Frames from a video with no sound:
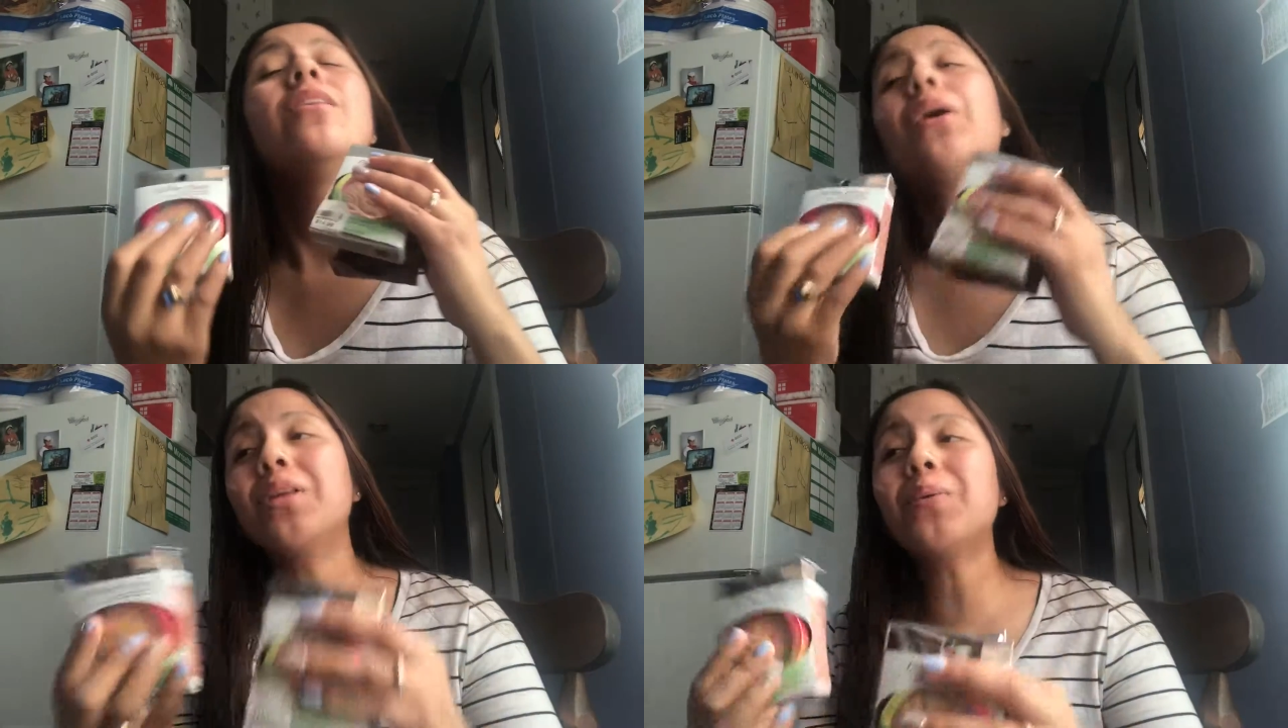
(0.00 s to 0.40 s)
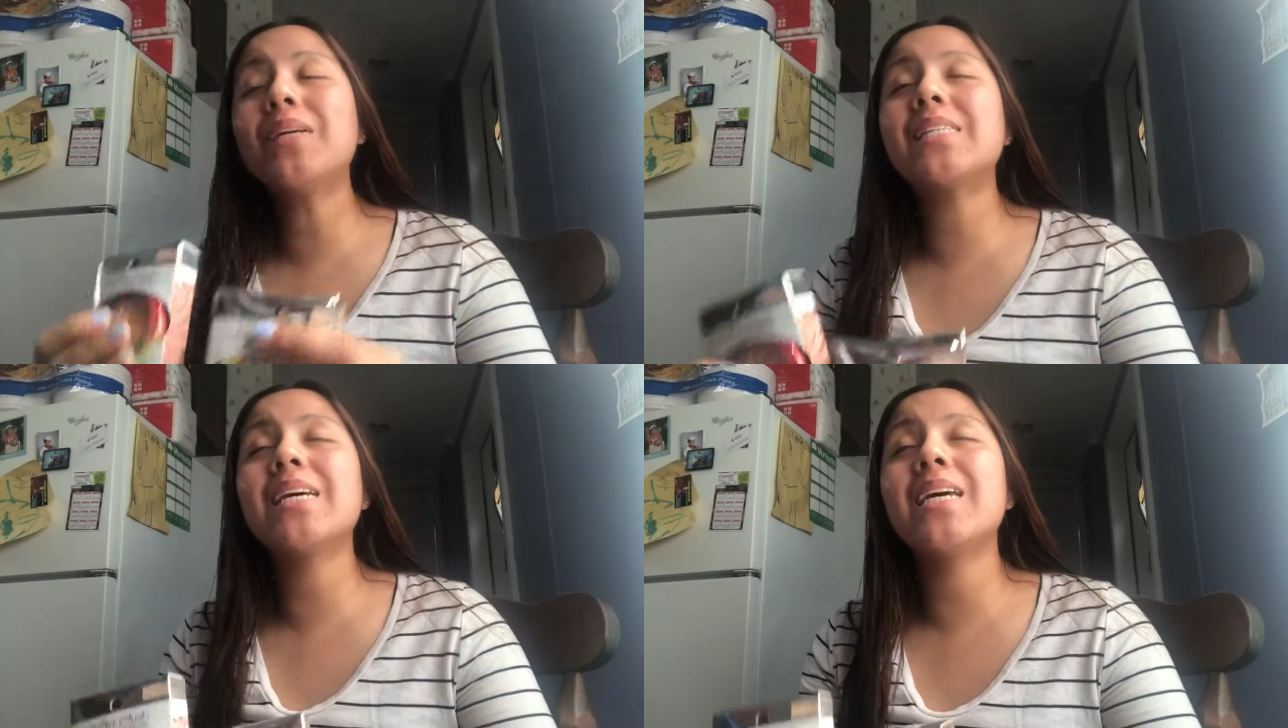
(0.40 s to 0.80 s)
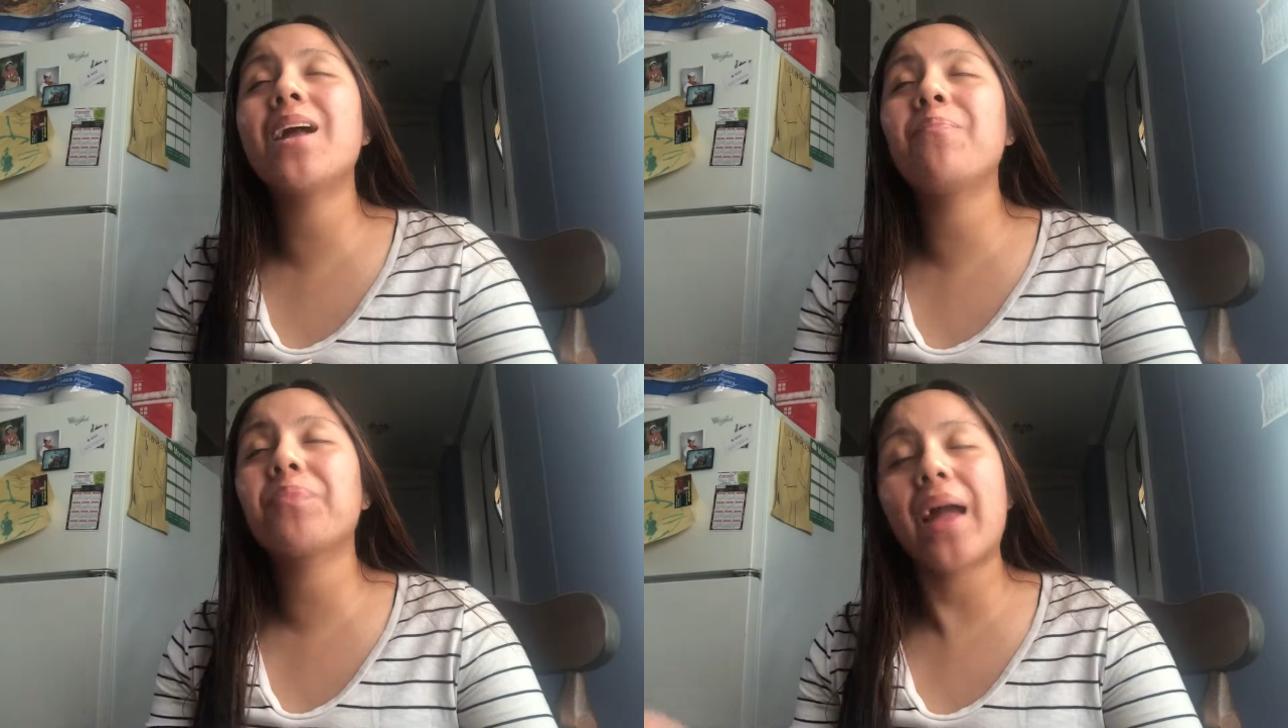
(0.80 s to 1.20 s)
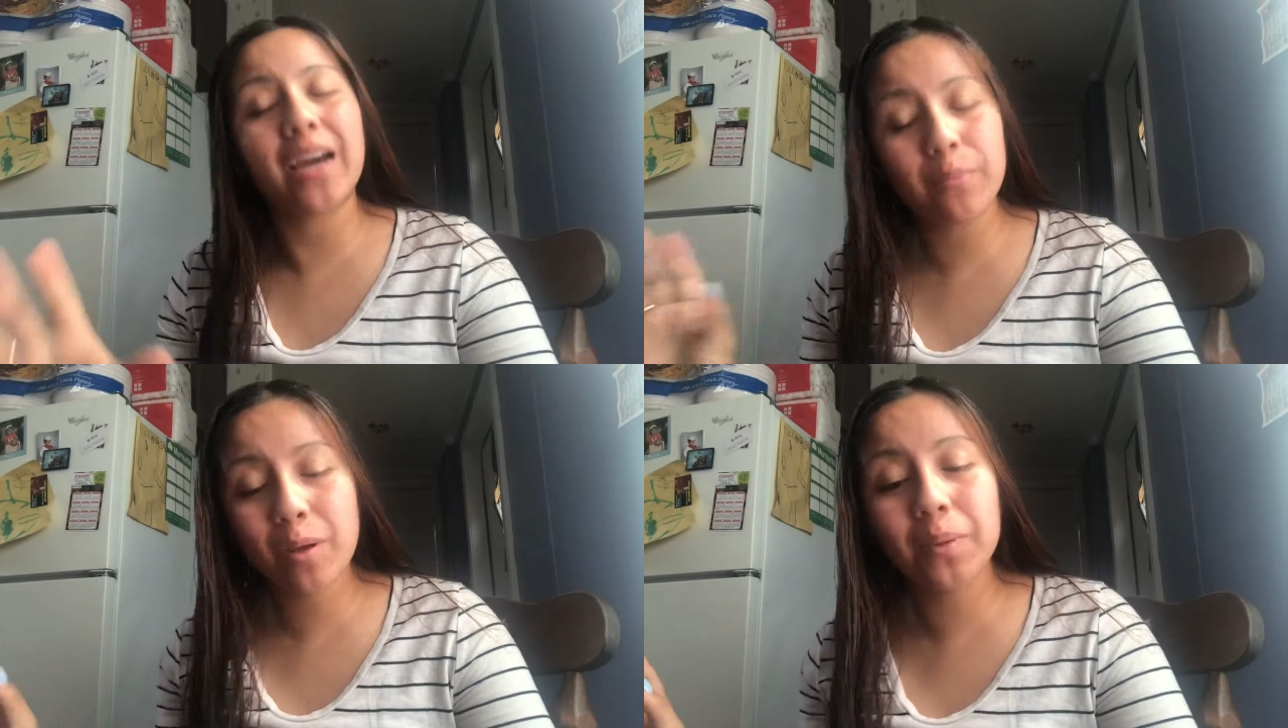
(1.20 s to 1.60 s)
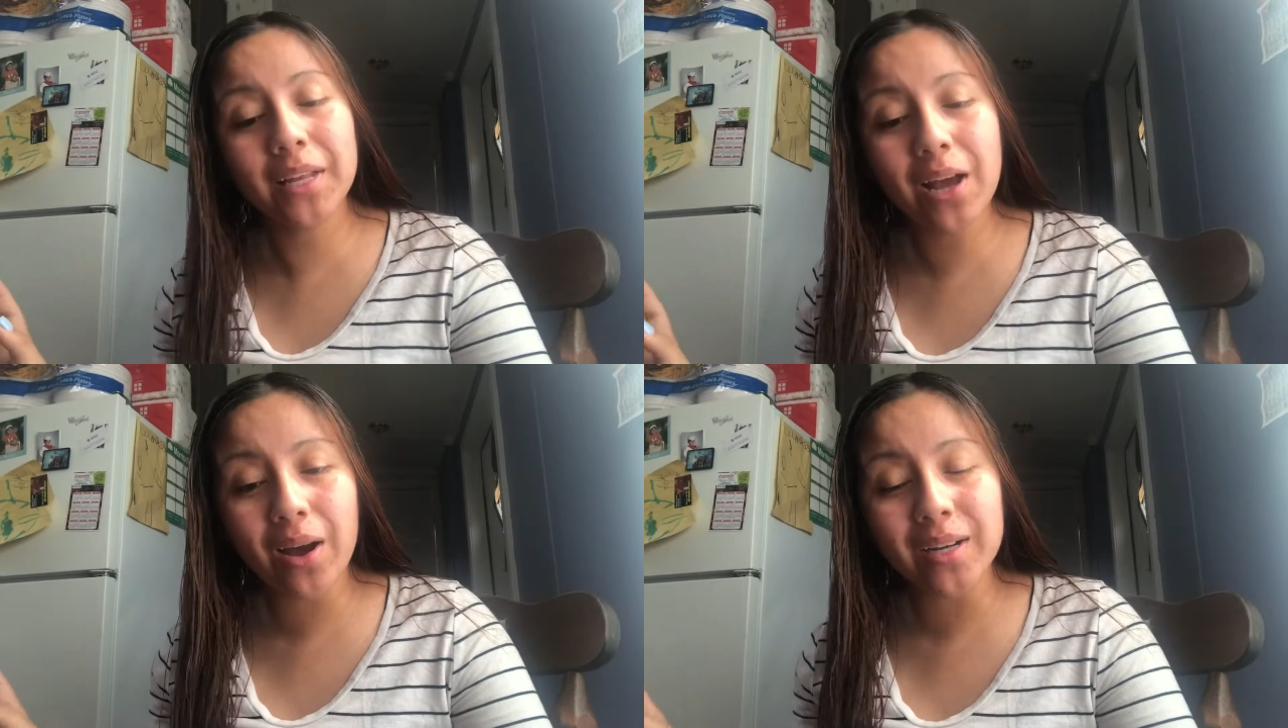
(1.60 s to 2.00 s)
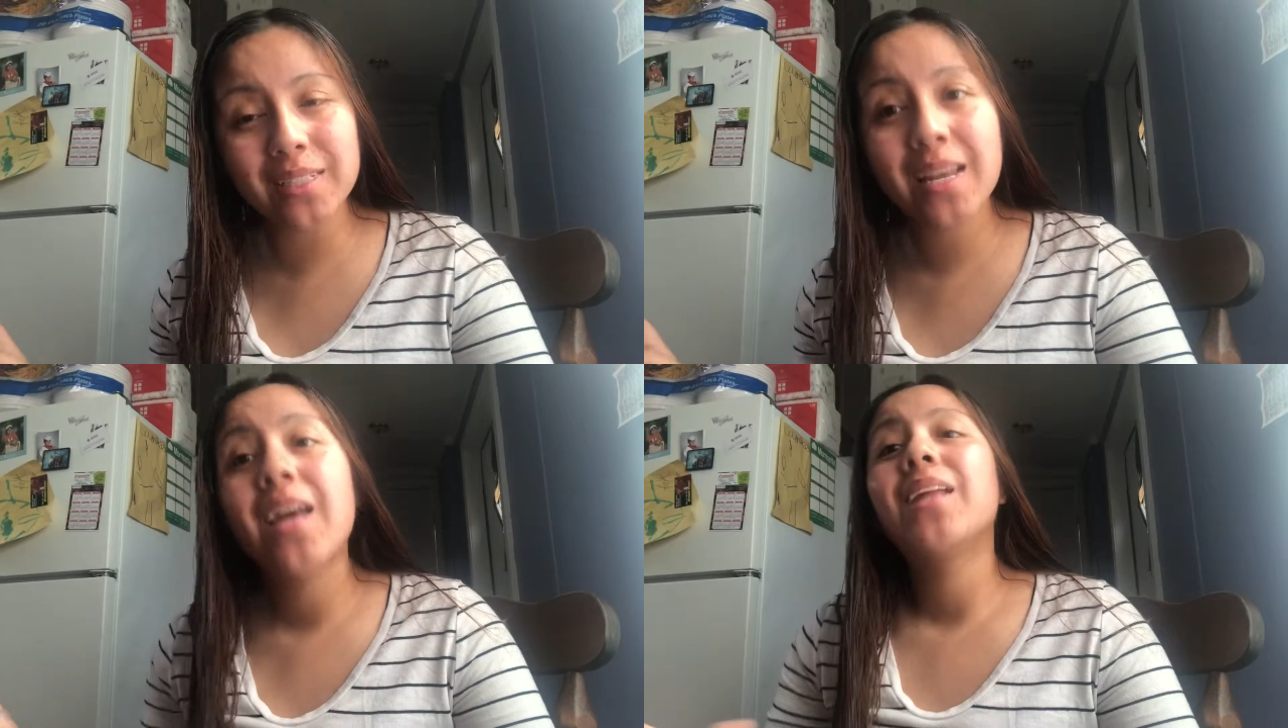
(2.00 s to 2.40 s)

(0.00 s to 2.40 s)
The only reason, I gotta be completely honest,